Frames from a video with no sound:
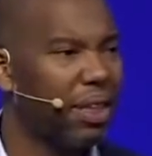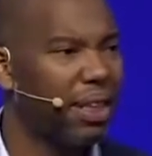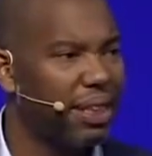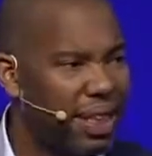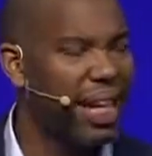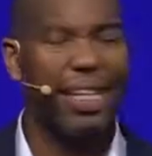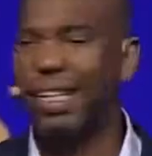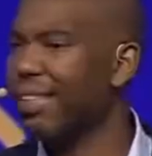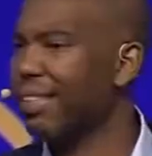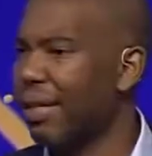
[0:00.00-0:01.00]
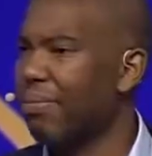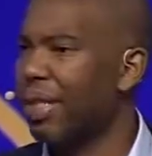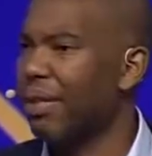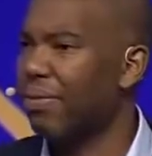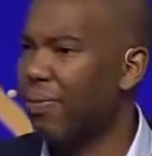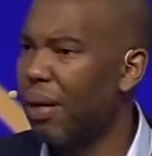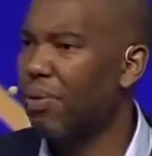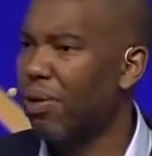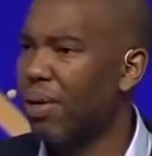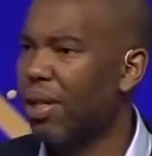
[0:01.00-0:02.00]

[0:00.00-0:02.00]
They're taking something from you.